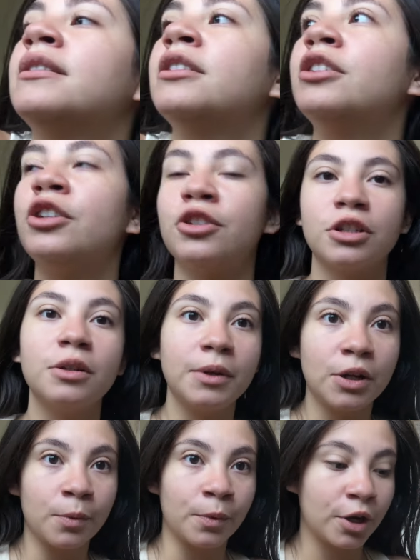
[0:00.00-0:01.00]
usually
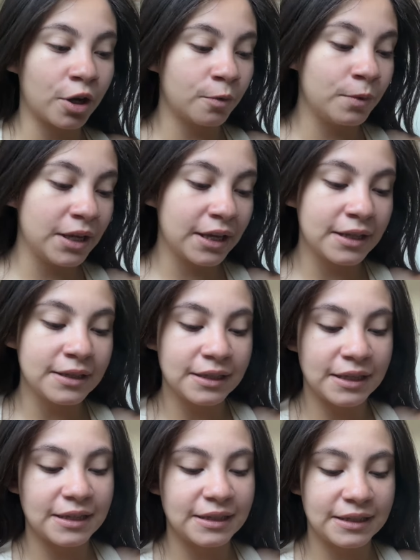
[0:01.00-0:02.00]
we don't work on weekends
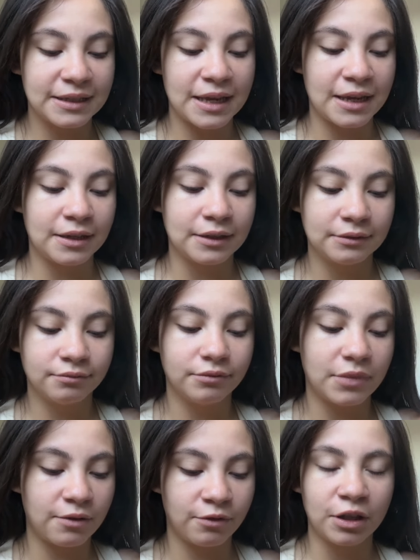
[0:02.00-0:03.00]
unless it's like
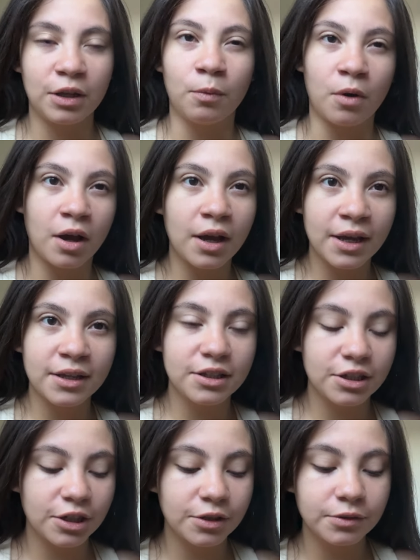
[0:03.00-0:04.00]
they really want
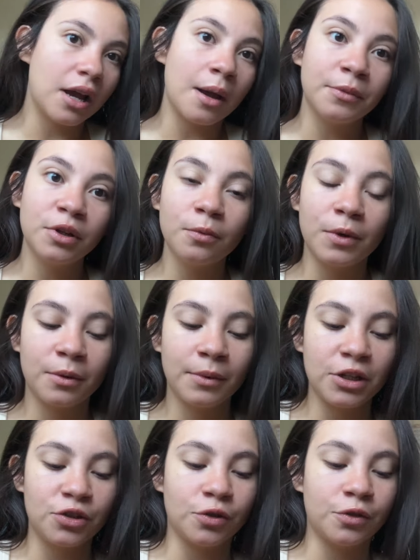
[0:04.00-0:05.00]
us, you know? I'm gonna wear
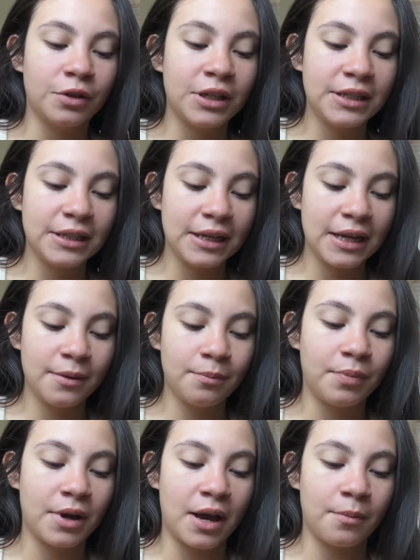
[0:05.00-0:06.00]
my jewelry today,
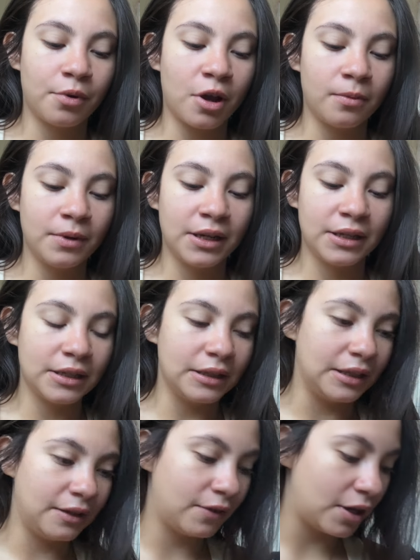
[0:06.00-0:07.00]
but I'm probably gonna
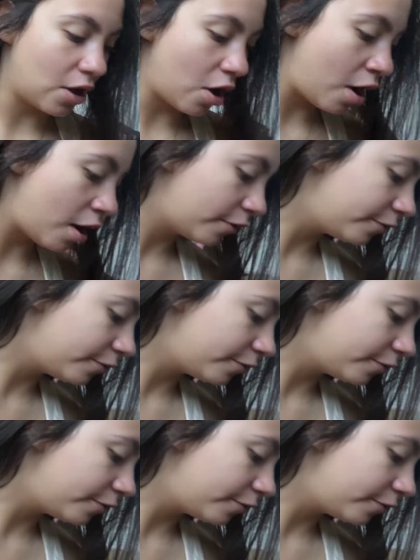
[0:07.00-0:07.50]
leave it off,